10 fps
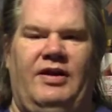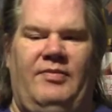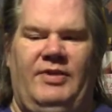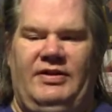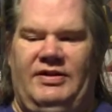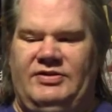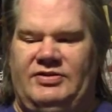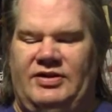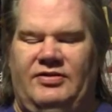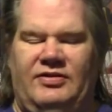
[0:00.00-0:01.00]
I mean, each
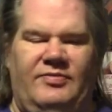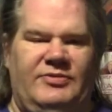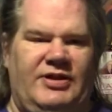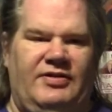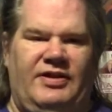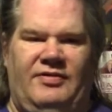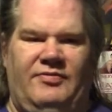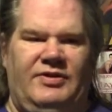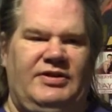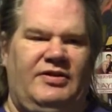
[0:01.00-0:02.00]
tunnel comes out, like
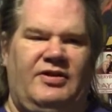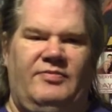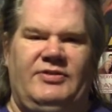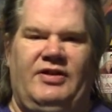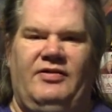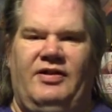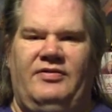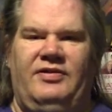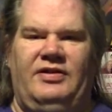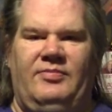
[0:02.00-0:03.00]
one tunnel comes out
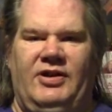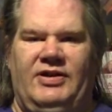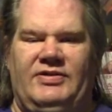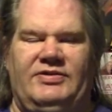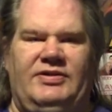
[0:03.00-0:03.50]
underneath a bus.